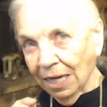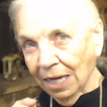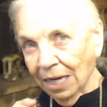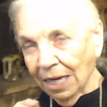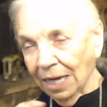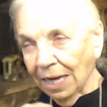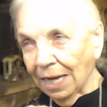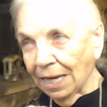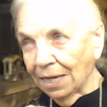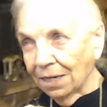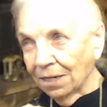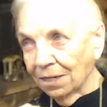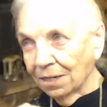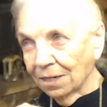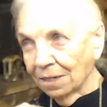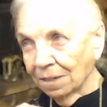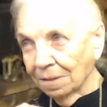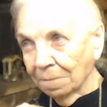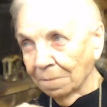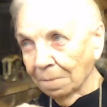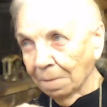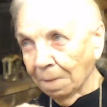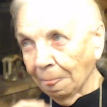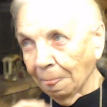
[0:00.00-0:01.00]
and
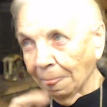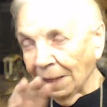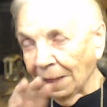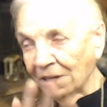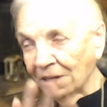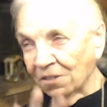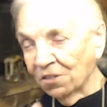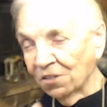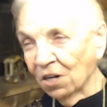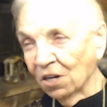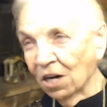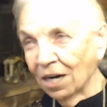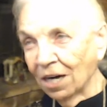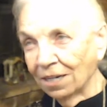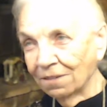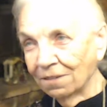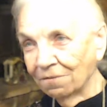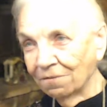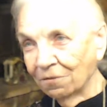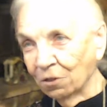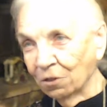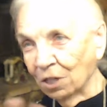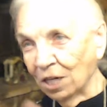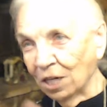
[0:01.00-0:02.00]
it's hard
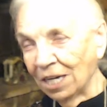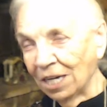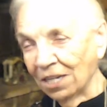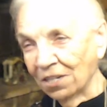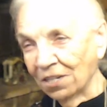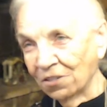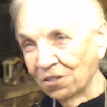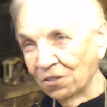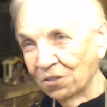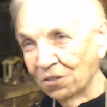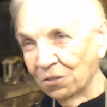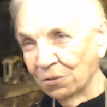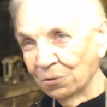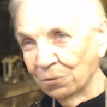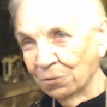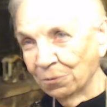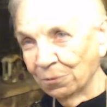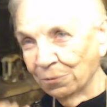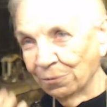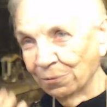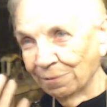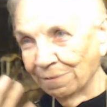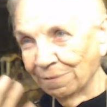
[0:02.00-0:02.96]
for us to